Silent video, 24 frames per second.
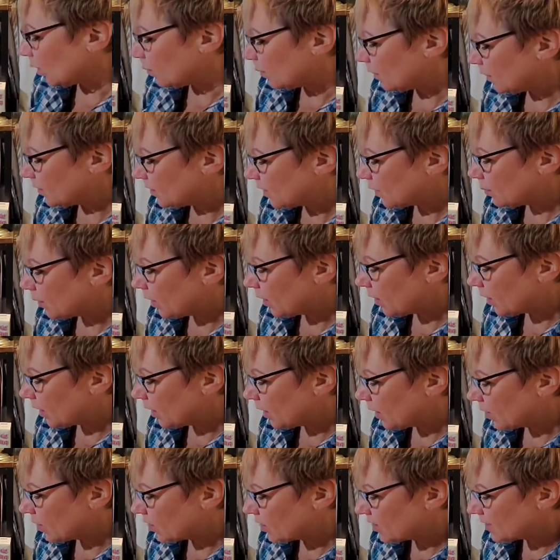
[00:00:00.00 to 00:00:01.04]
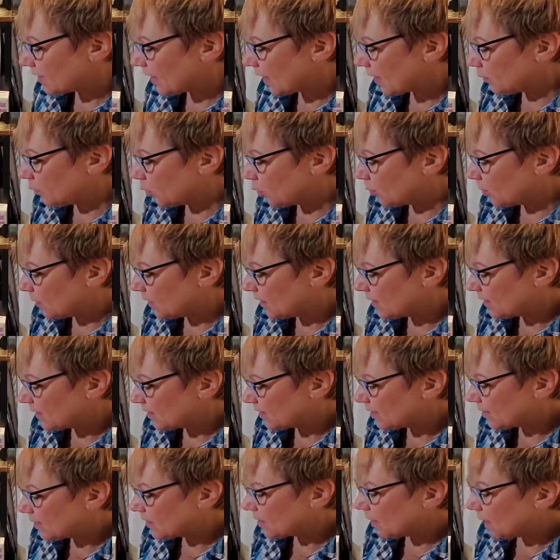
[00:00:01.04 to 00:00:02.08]
I want to build up on it and just add more
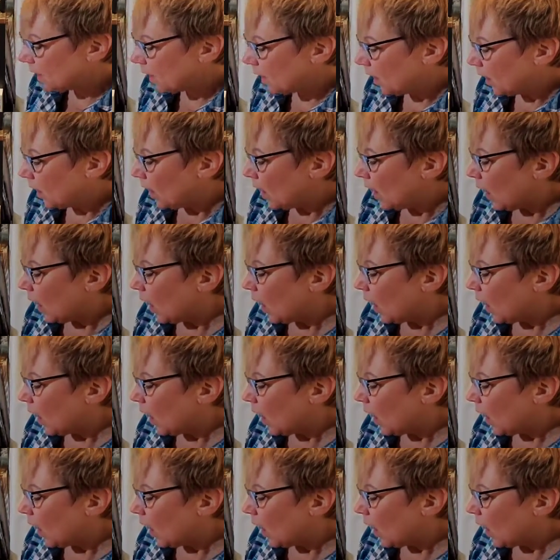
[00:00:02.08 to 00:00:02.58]
pieces.